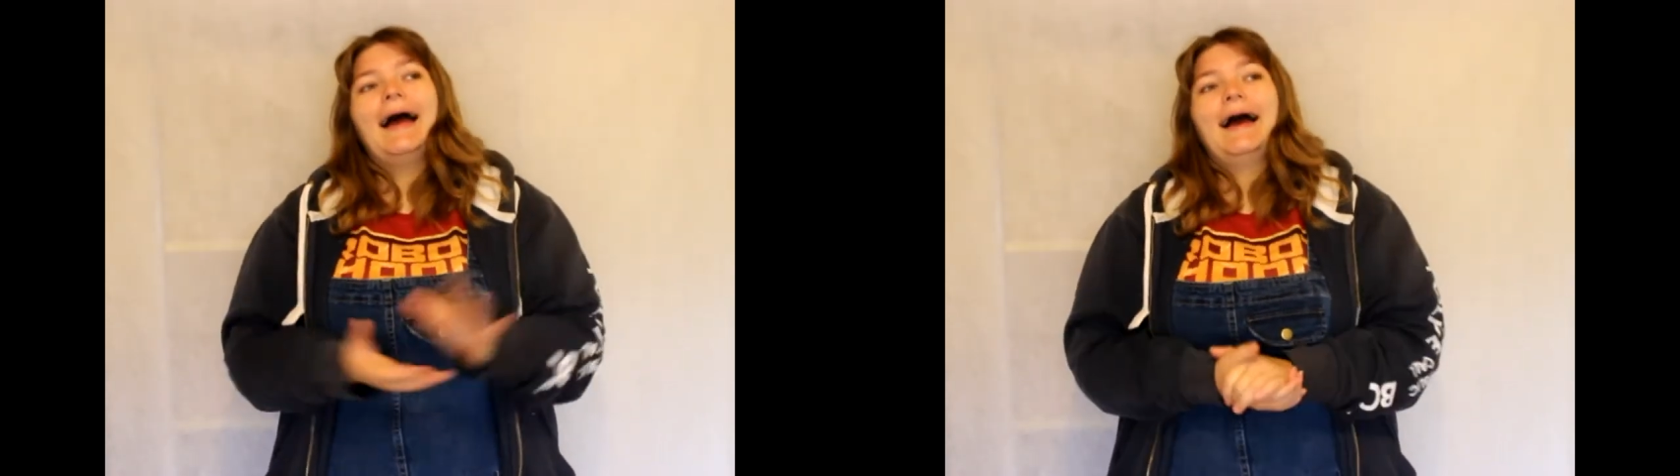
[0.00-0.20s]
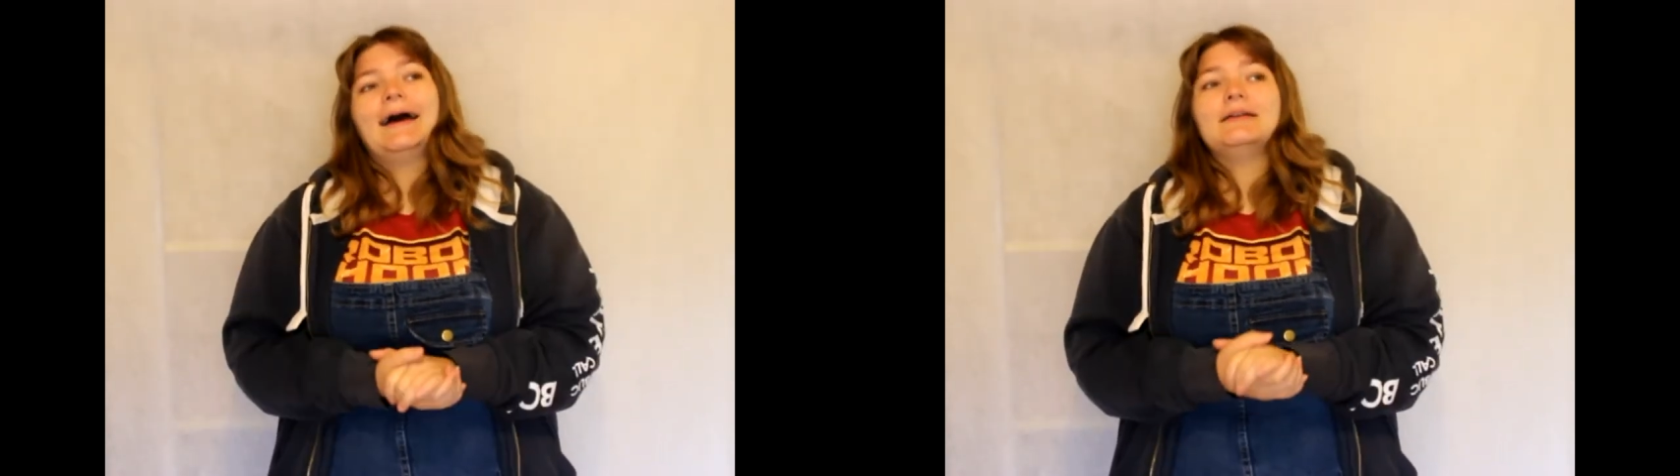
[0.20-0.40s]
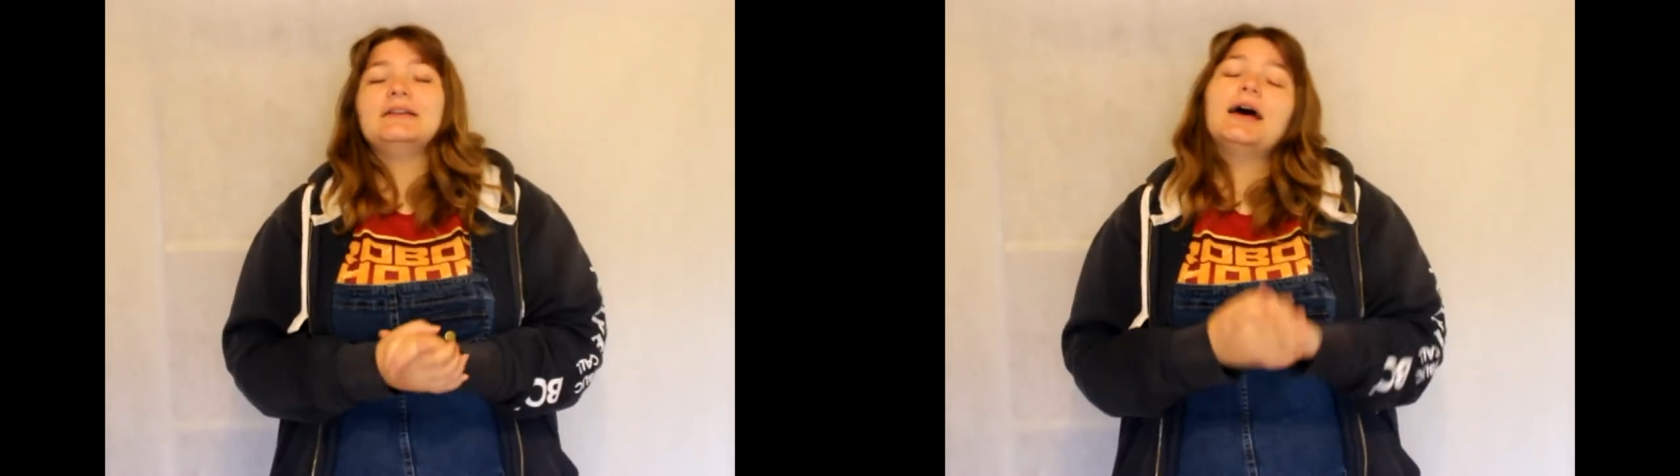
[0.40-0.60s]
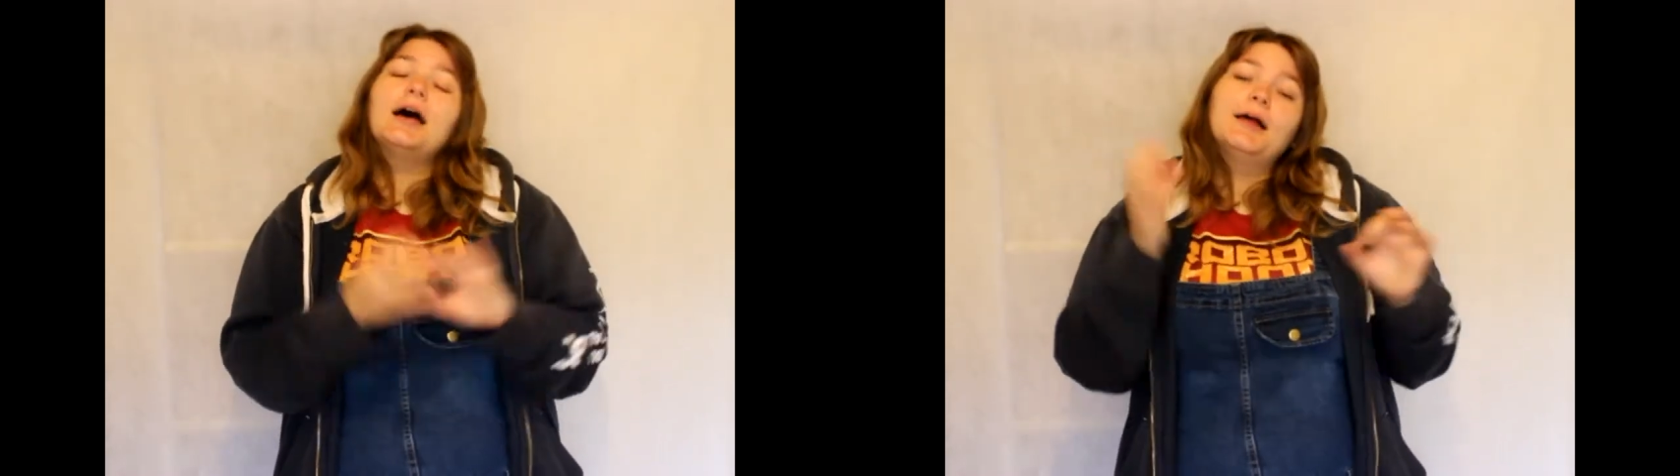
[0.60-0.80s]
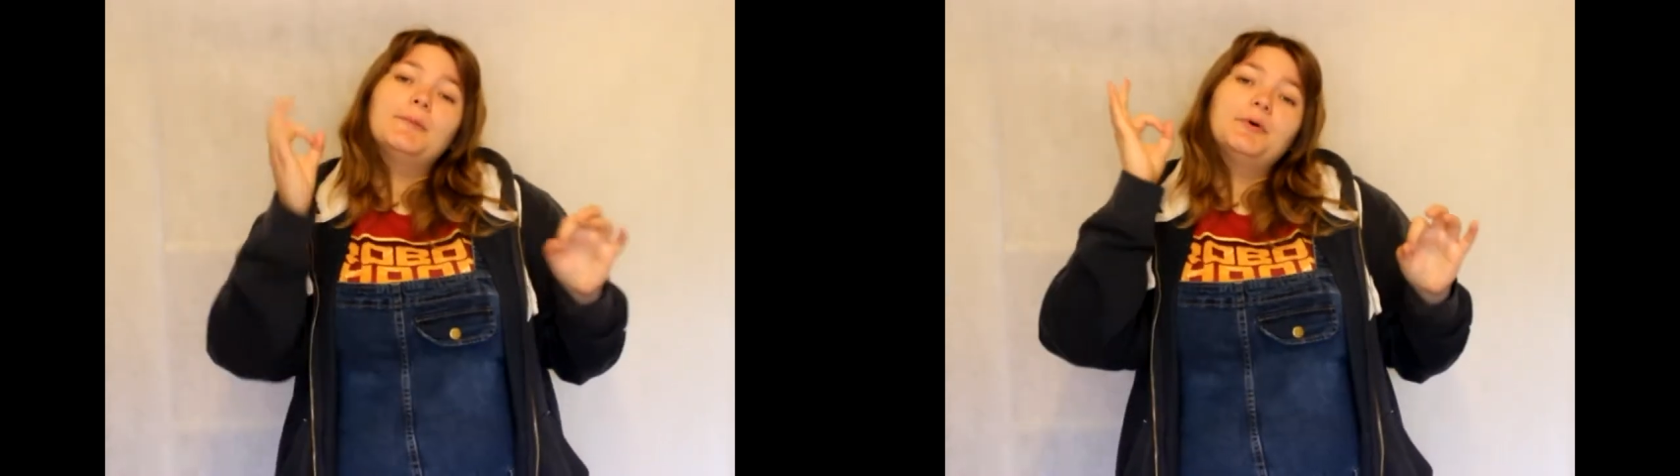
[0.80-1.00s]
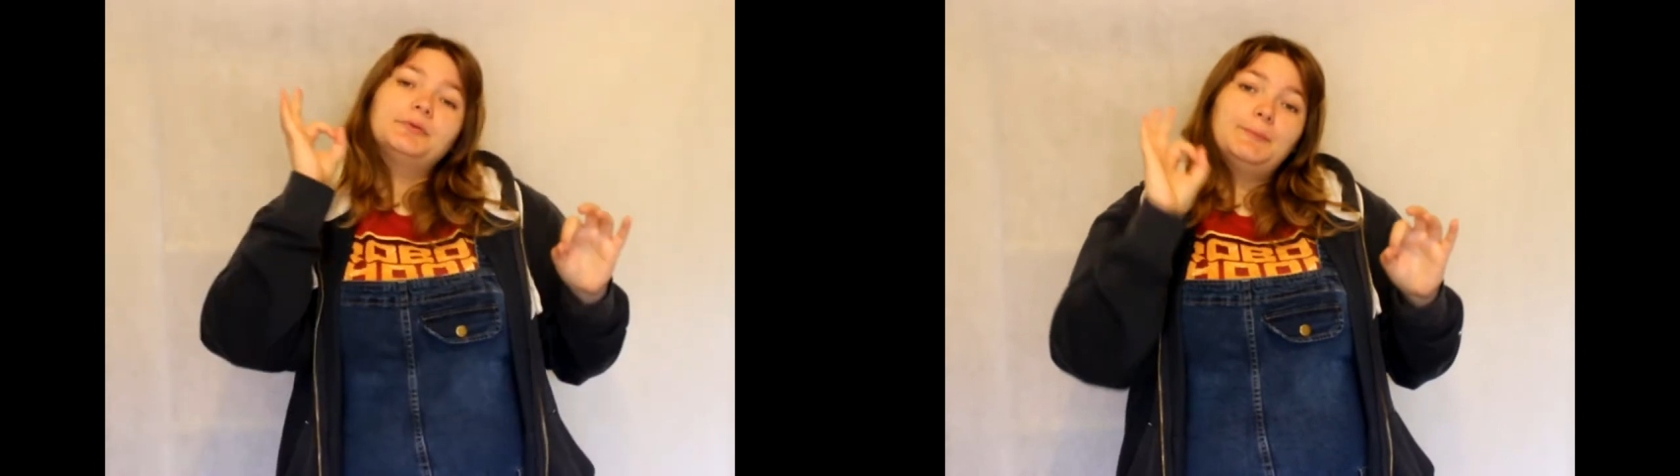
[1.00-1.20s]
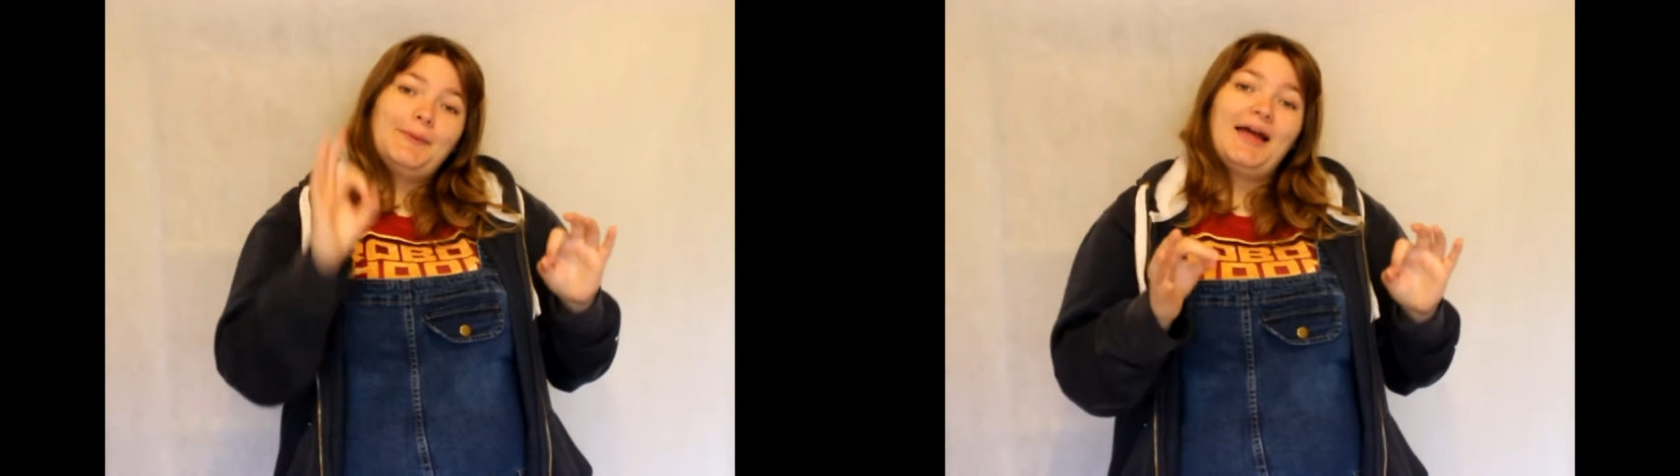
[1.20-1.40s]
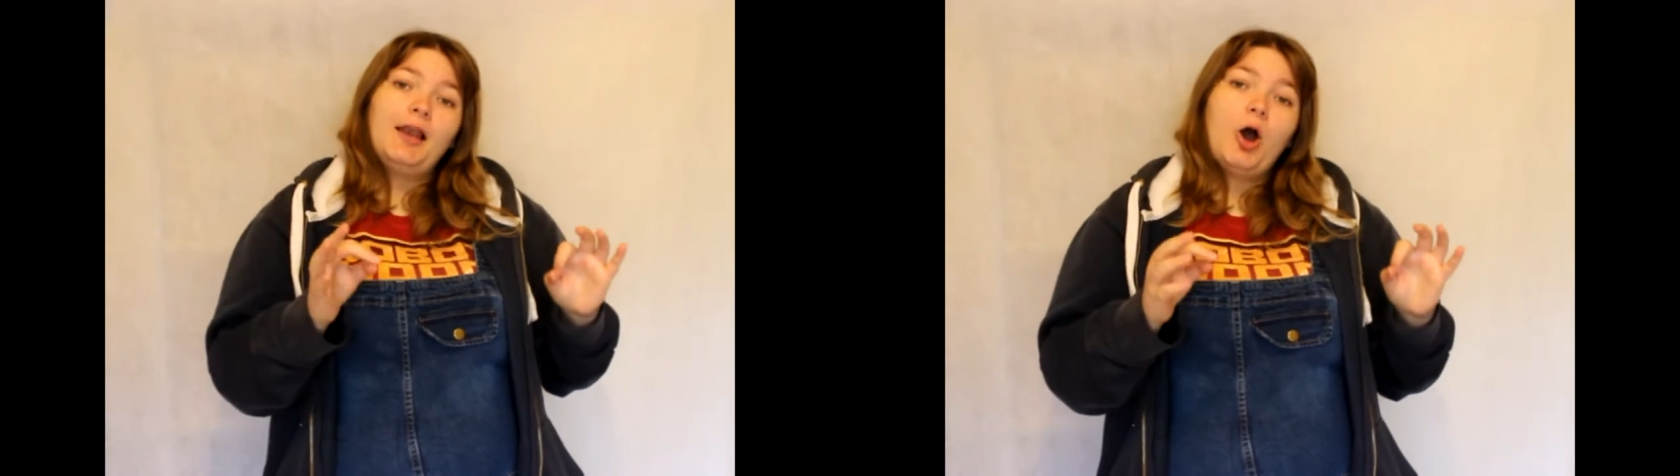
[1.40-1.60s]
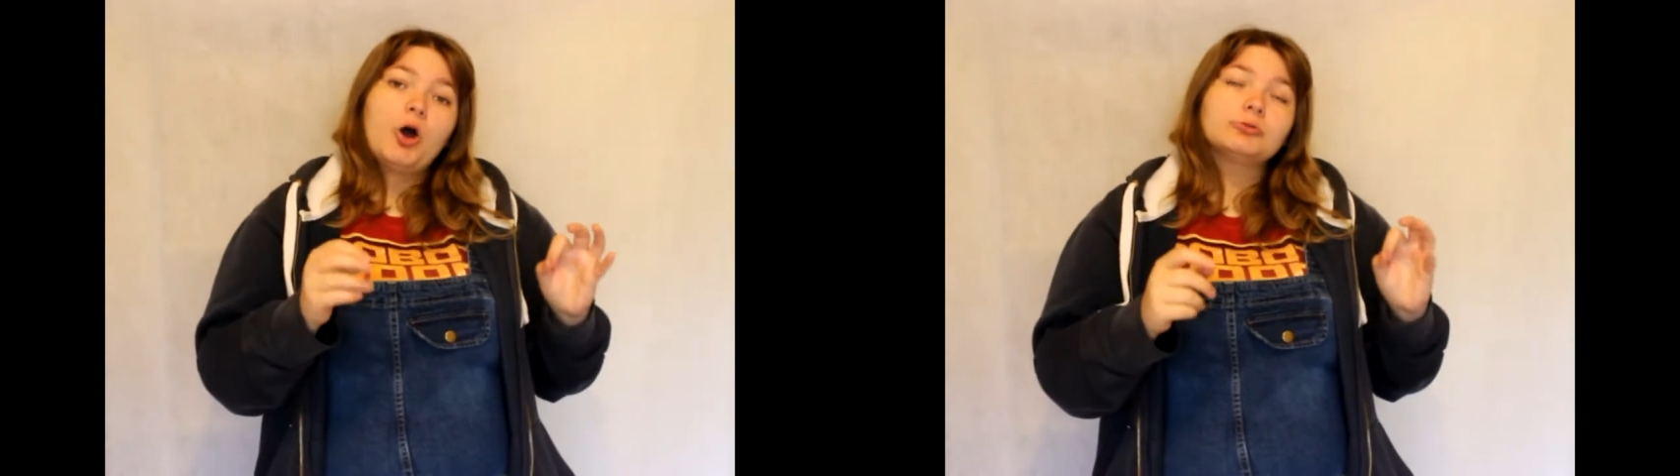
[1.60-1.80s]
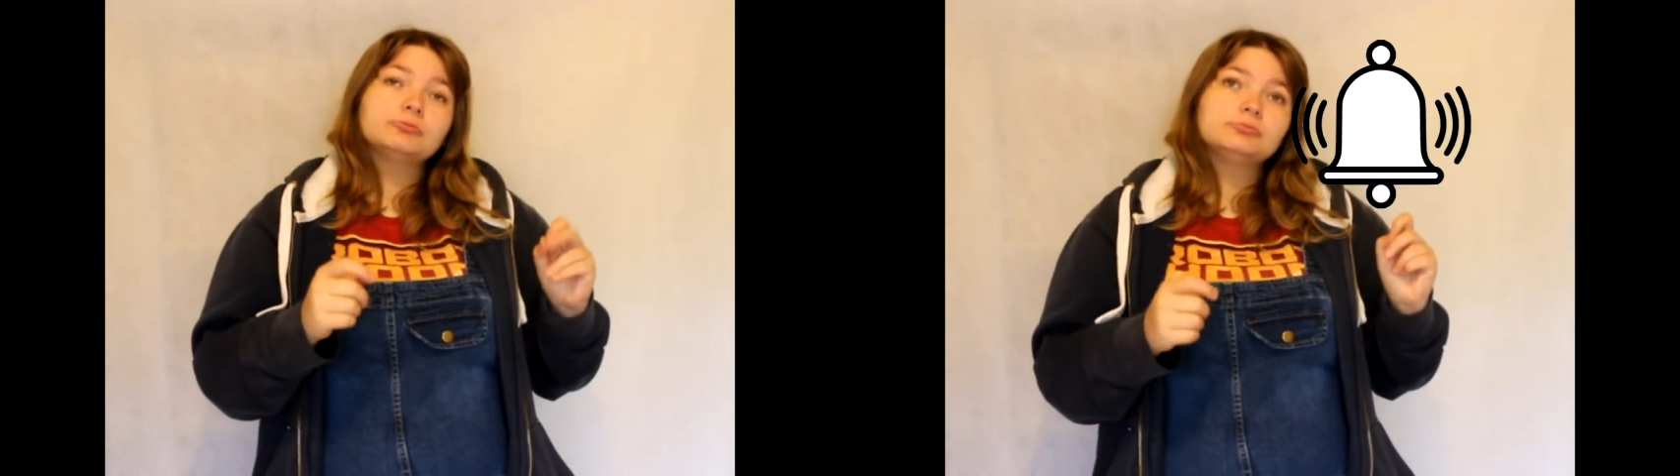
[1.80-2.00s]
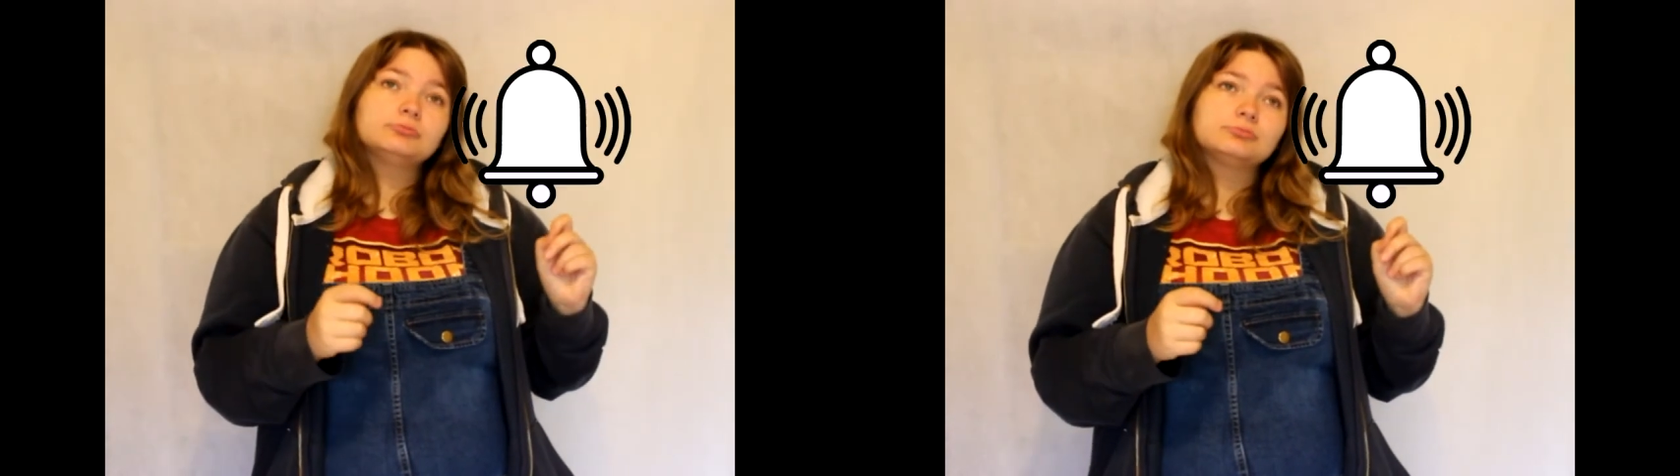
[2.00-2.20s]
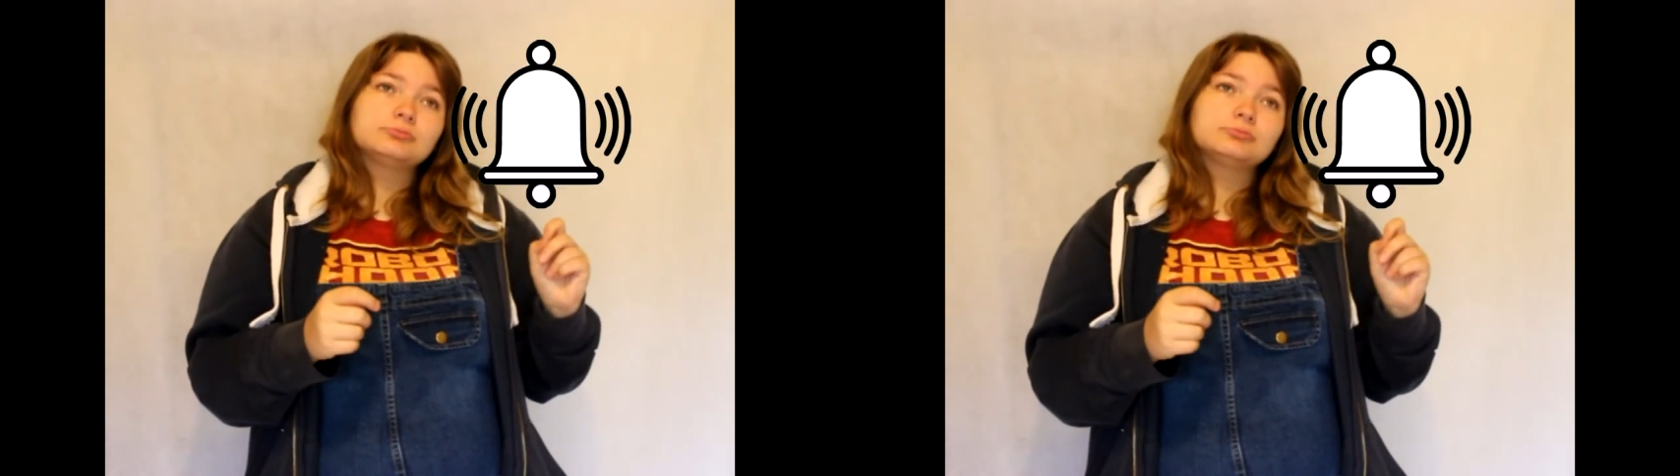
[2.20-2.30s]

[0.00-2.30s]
and put the bell on,